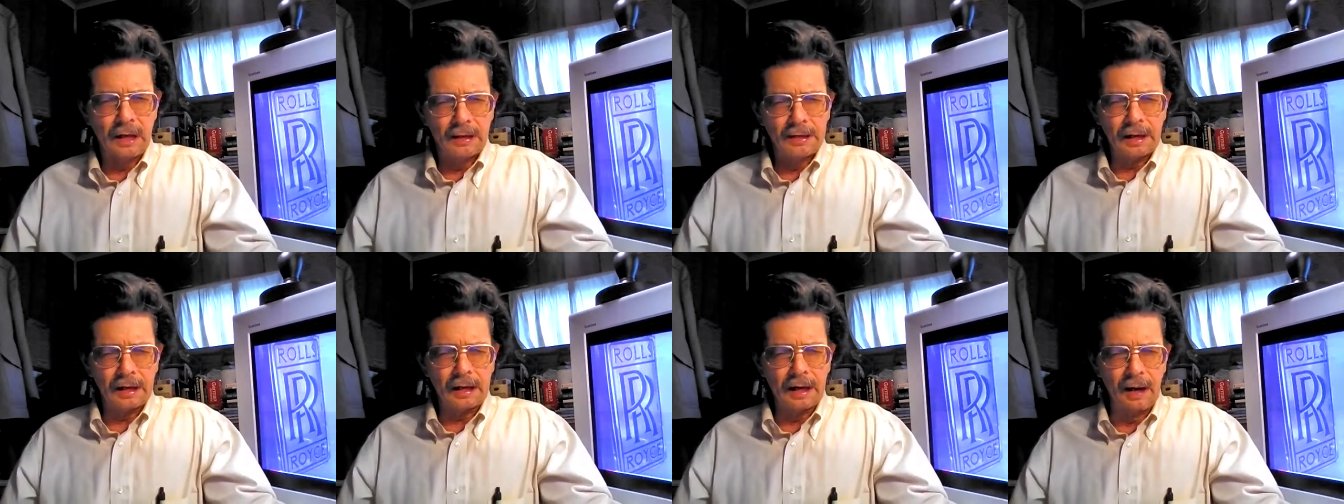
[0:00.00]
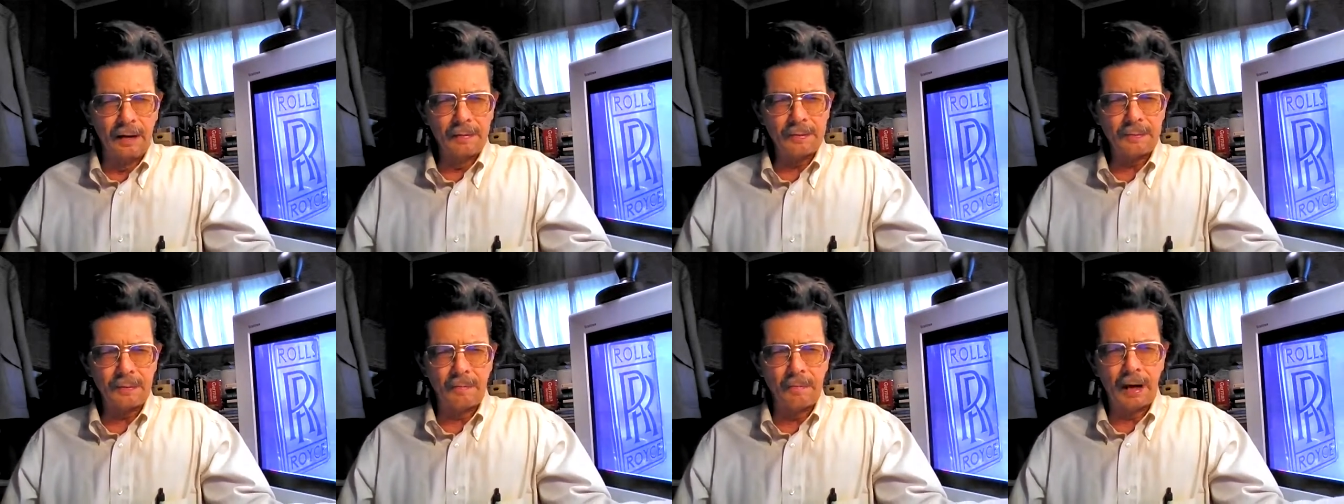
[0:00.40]
that
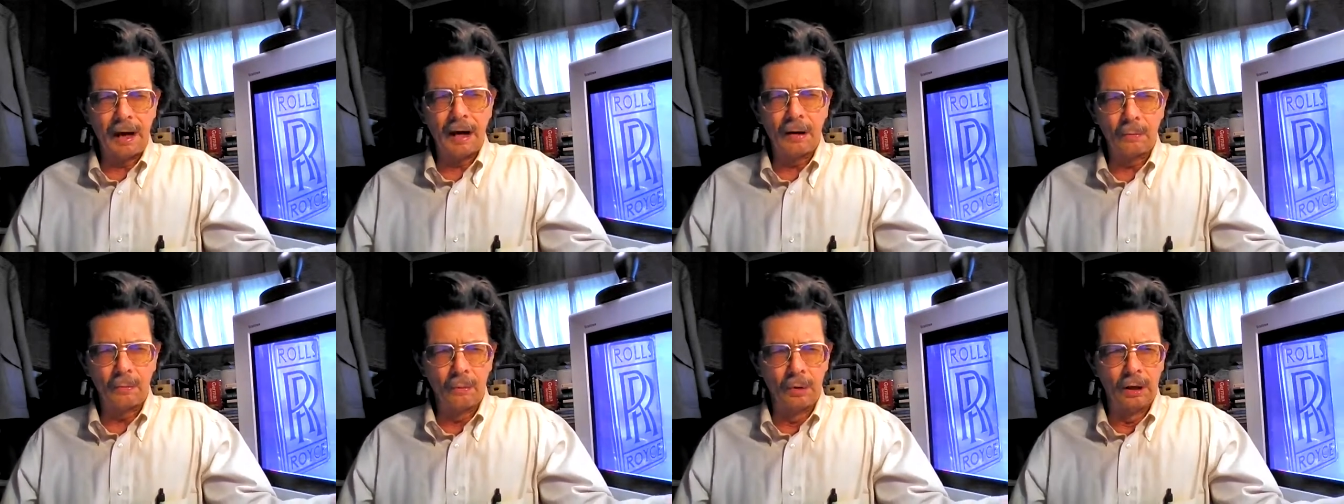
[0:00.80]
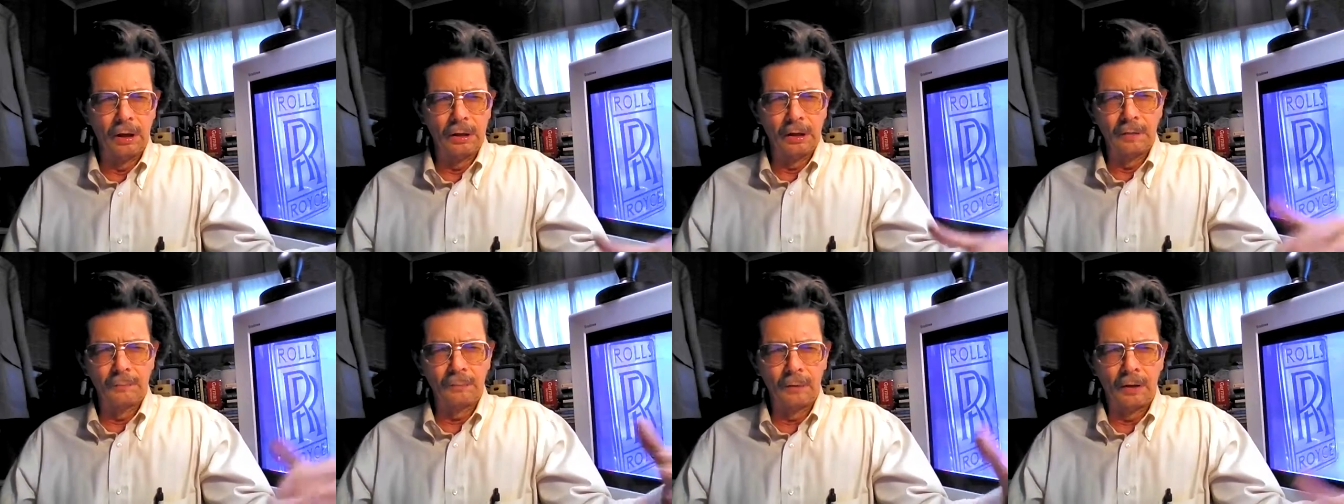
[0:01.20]
comes from our
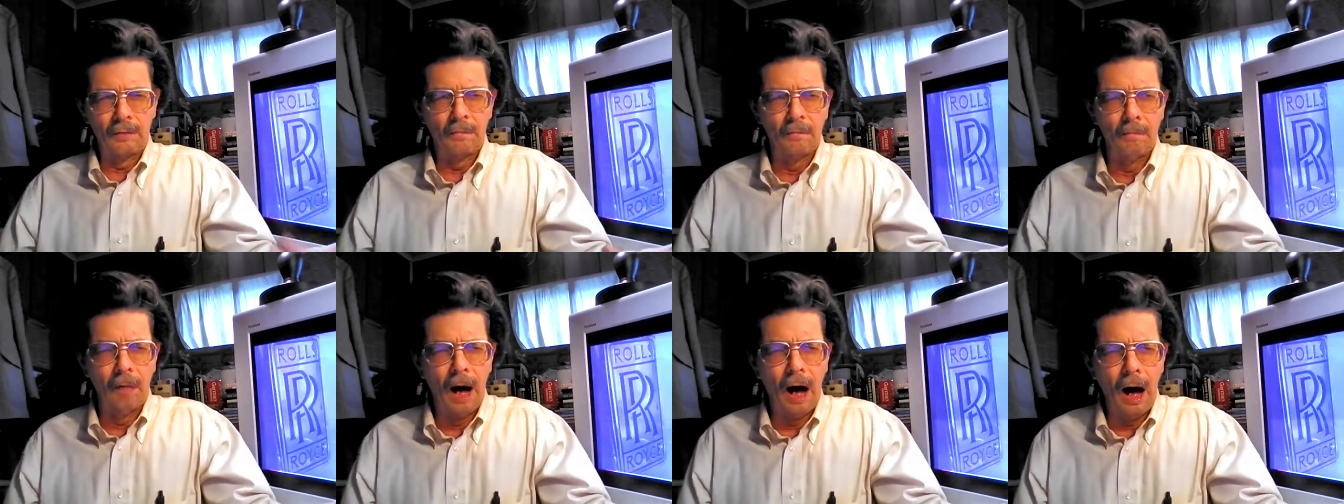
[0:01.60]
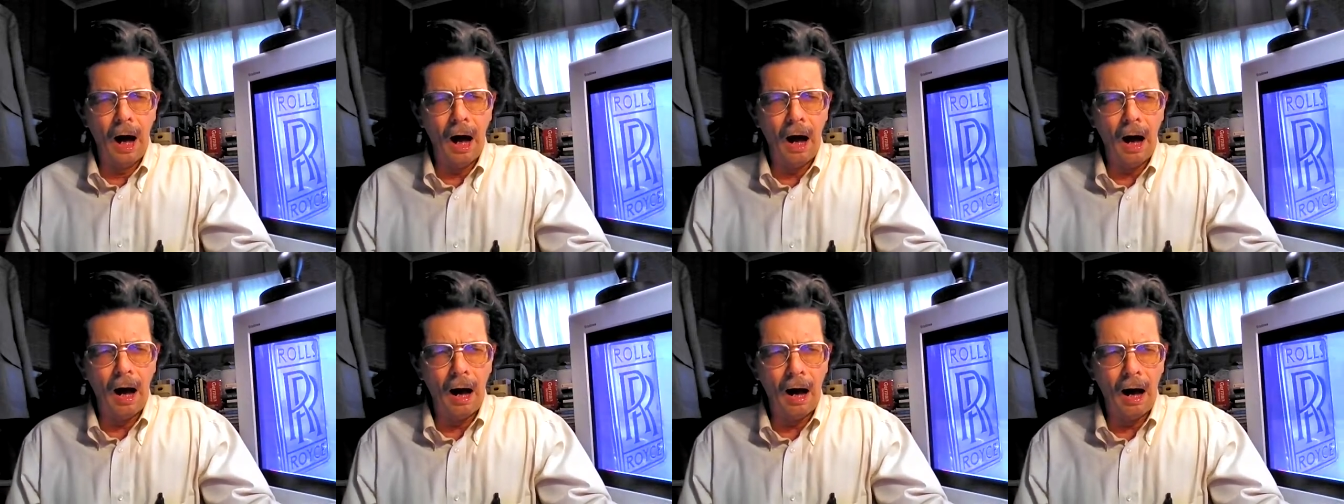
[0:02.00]
wonderful
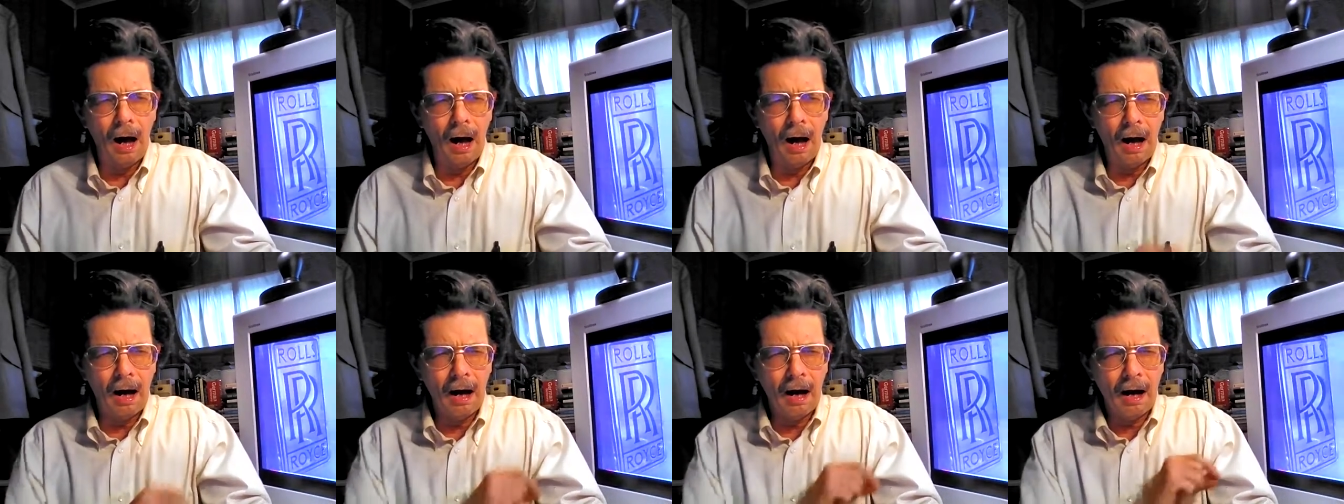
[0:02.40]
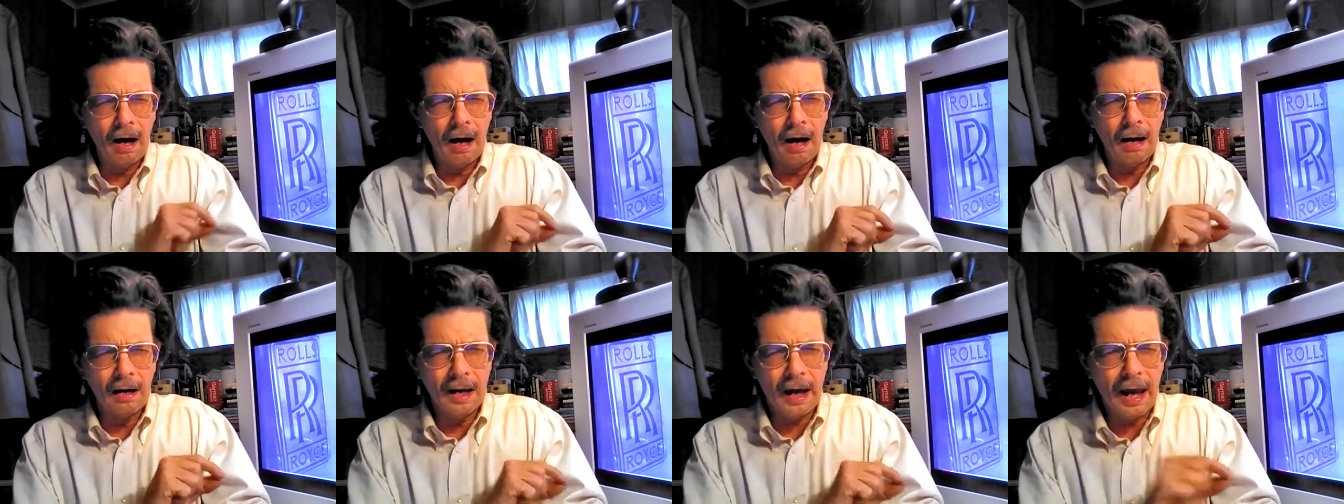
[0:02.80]

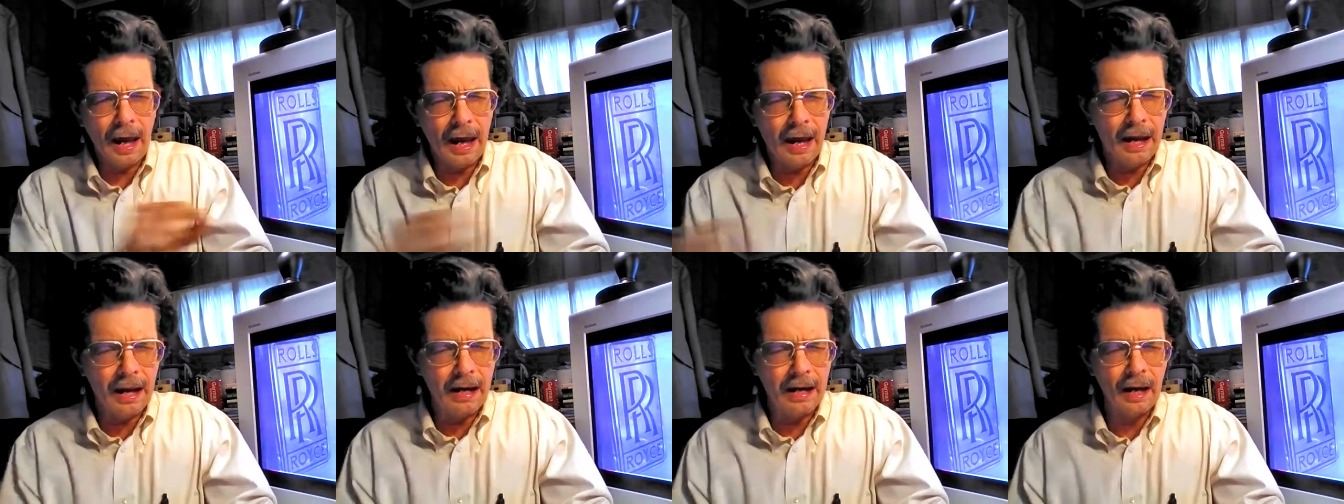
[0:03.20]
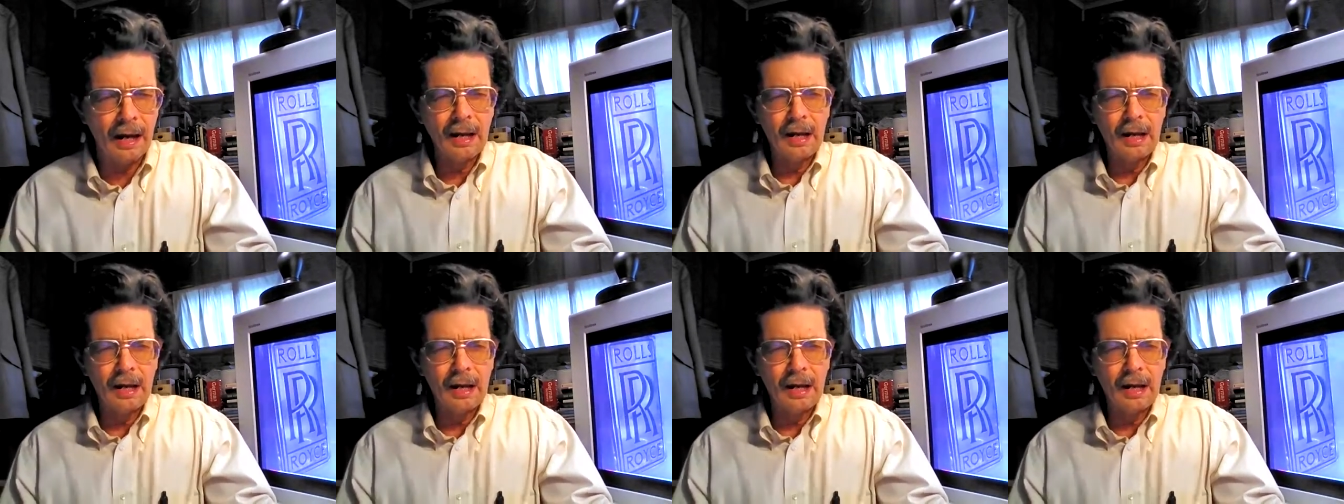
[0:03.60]
money.